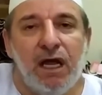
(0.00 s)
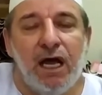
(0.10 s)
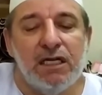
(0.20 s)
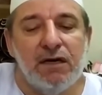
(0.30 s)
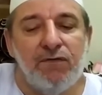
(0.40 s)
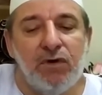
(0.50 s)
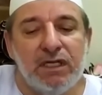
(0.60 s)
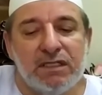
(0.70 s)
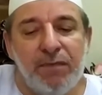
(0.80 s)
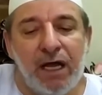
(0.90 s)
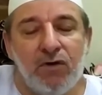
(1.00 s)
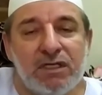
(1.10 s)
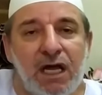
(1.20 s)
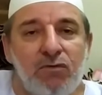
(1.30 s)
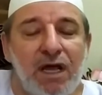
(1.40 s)
and therefore it's
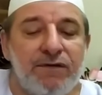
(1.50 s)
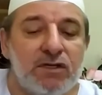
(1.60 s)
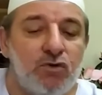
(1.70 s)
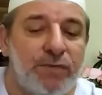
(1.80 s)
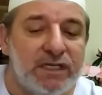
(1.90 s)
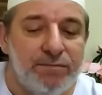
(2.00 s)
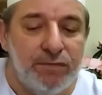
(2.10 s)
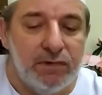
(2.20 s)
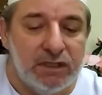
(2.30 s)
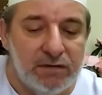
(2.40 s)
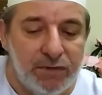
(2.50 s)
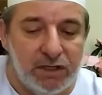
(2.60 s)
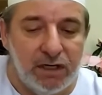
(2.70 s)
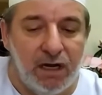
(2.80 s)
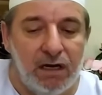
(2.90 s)
minus, and we have the
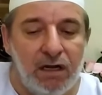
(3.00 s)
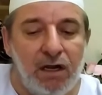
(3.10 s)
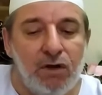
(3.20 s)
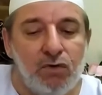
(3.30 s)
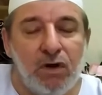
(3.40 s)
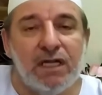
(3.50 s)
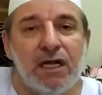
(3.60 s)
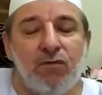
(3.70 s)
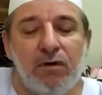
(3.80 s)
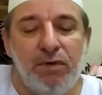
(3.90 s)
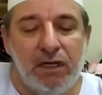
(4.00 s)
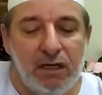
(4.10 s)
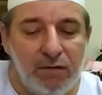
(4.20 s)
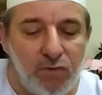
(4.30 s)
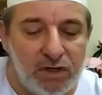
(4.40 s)
supersymmetrical. Together will
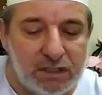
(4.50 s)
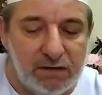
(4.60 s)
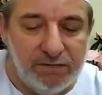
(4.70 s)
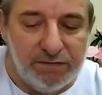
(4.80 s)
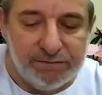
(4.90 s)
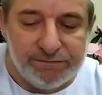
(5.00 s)
be positive.